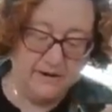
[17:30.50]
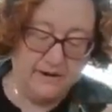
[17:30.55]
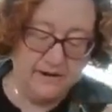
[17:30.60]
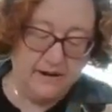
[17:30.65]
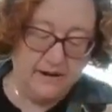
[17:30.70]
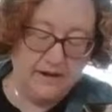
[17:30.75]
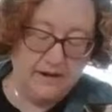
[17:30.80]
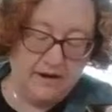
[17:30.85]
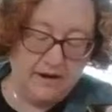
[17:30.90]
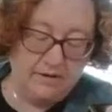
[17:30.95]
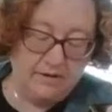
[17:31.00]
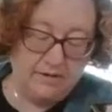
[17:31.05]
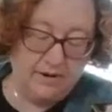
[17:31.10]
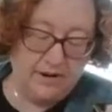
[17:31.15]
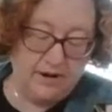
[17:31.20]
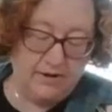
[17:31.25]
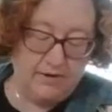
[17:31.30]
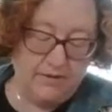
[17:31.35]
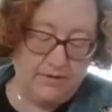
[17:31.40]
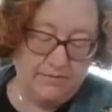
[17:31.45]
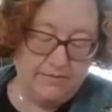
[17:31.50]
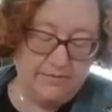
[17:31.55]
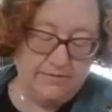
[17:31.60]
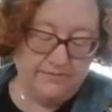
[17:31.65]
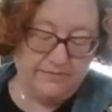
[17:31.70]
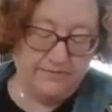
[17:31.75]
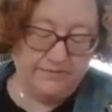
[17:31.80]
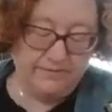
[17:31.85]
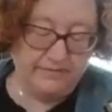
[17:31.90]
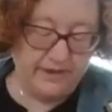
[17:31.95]
And there we go.
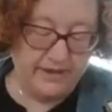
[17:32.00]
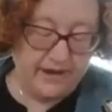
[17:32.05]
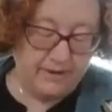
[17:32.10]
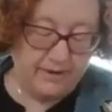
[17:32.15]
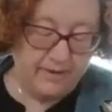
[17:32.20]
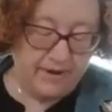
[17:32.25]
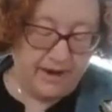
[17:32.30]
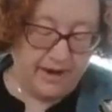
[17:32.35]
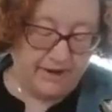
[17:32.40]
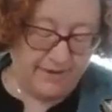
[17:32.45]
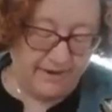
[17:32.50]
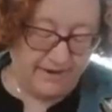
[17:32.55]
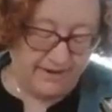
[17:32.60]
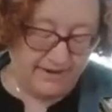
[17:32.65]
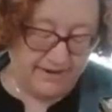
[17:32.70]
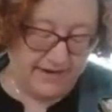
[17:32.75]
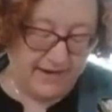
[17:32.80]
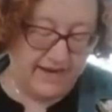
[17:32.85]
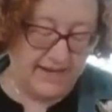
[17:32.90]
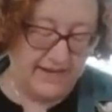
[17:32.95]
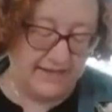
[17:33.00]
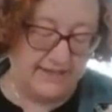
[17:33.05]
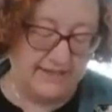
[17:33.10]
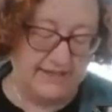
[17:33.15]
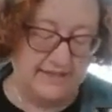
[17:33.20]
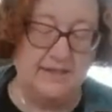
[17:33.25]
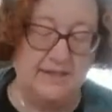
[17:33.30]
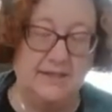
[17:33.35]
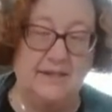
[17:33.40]
Now we have this nice